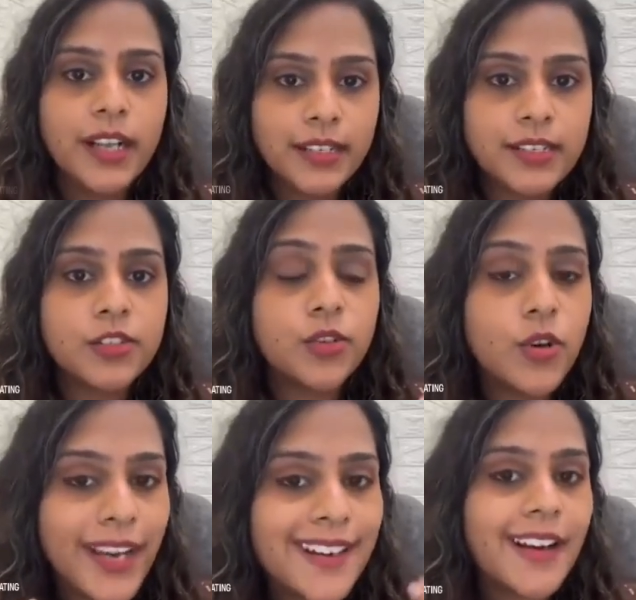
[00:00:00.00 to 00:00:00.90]
that is,
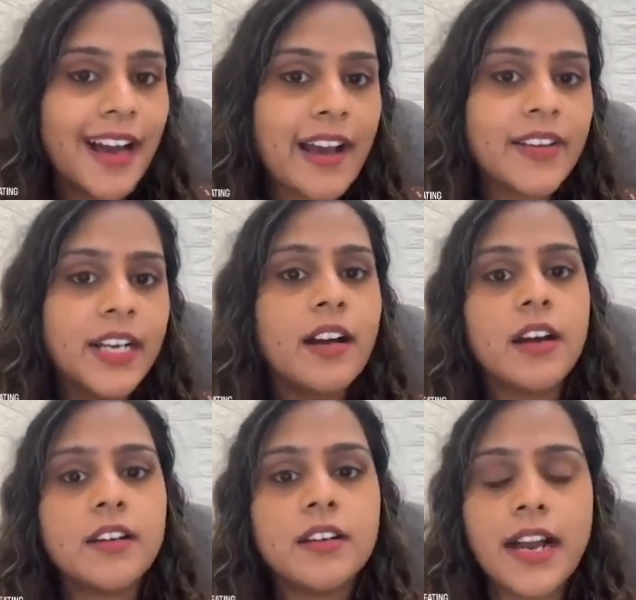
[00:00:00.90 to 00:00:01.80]
and having an
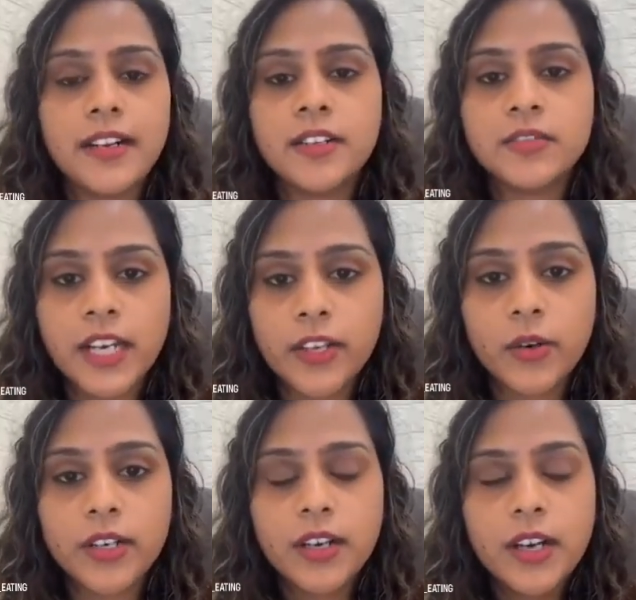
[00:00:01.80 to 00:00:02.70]
underactive
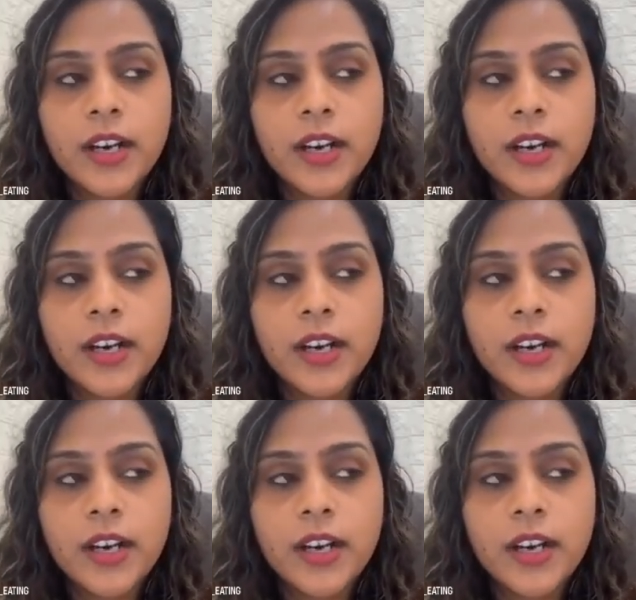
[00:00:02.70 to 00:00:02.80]
thyroid.